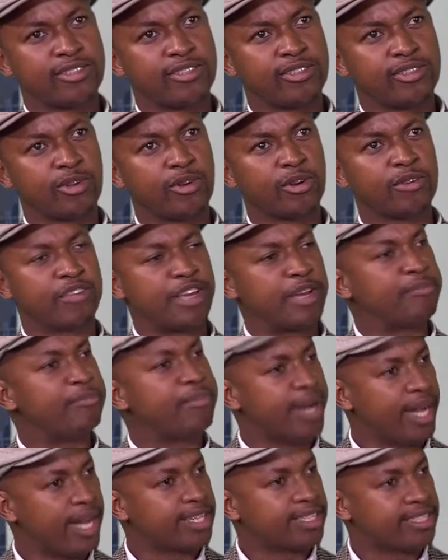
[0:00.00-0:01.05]
sort of
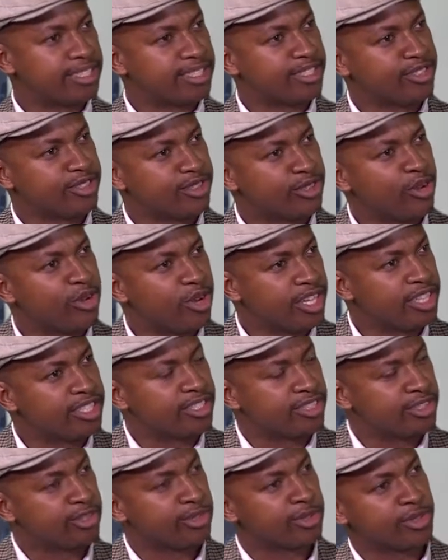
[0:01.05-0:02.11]
impart
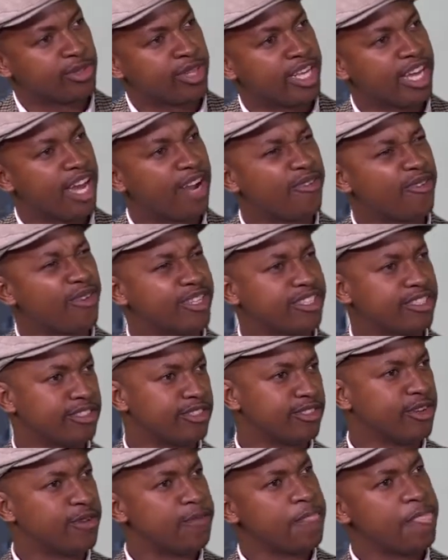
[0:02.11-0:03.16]
knowledge hmm. to the young ones,
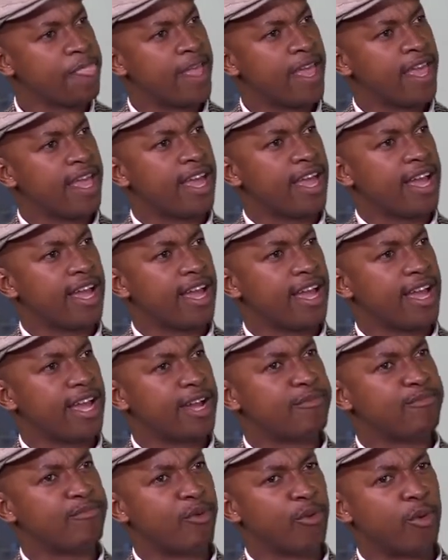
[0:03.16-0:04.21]
you know.
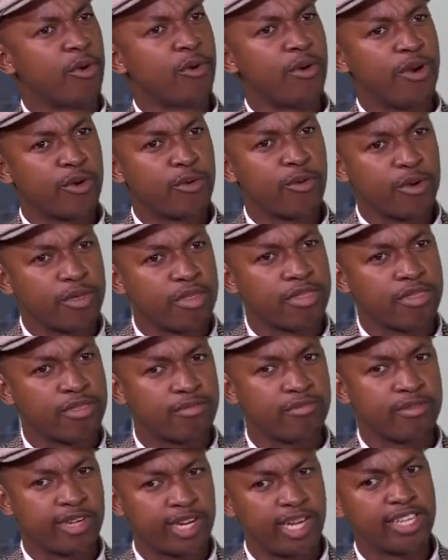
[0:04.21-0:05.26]
Um, we work
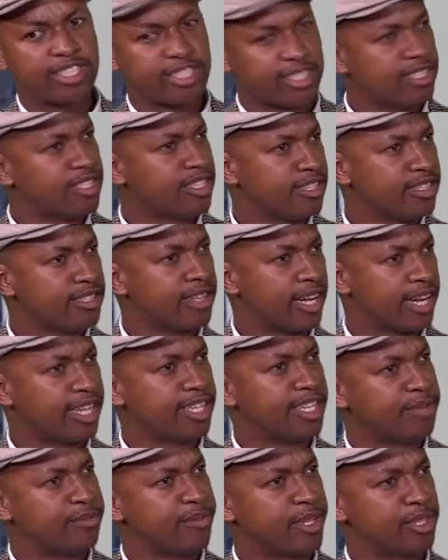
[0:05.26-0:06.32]
with really seasoned
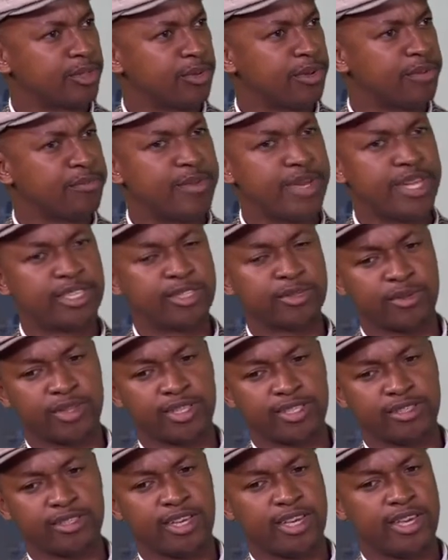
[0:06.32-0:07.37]
academics. We meet
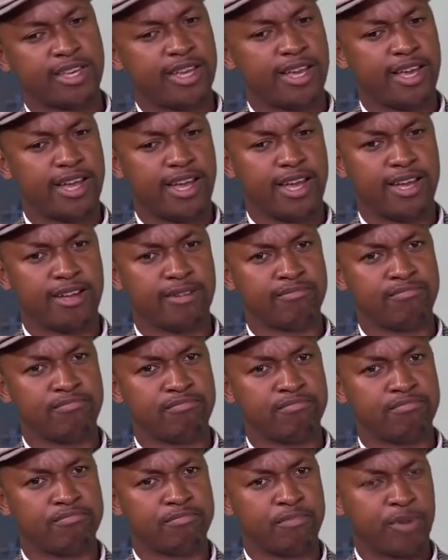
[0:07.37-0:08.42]
with uh,
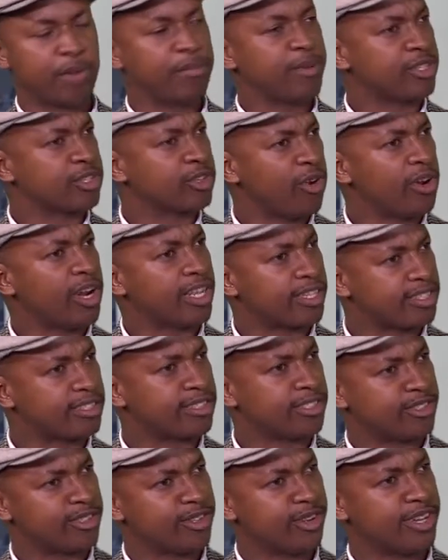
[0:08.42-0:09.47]
proper scholars,
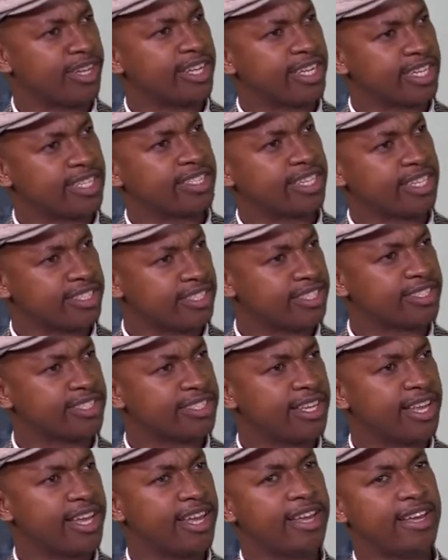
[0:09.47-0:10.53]
you mm. know, researchers
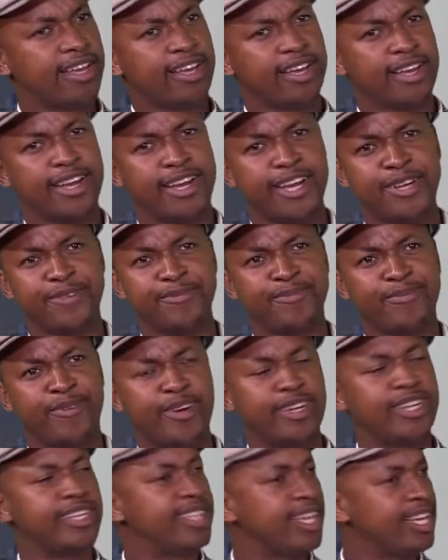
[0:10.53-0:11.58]
mm. um,
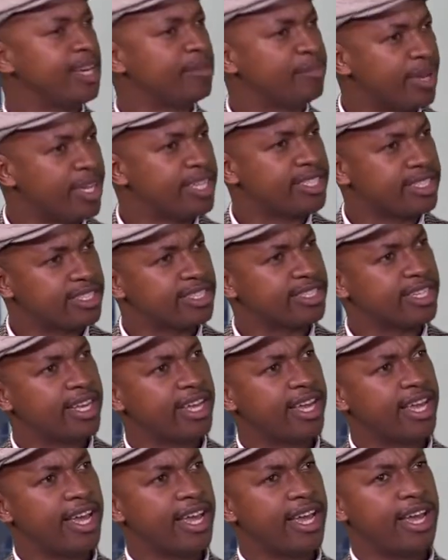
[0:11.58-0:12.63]
on a daily basis.
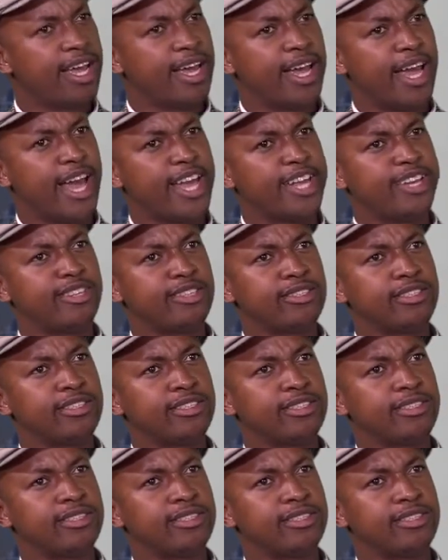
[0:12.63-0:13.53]
Mm. And